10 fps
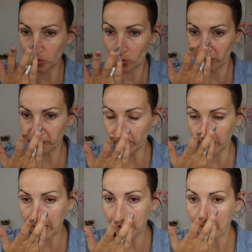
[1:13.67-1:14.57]
pore
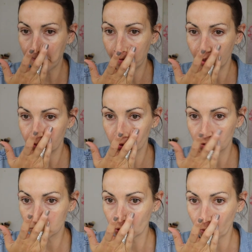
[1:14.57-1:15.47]
filling.
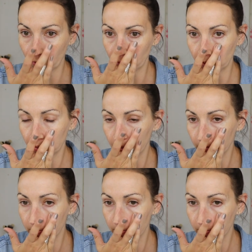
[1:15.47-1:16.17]
So good.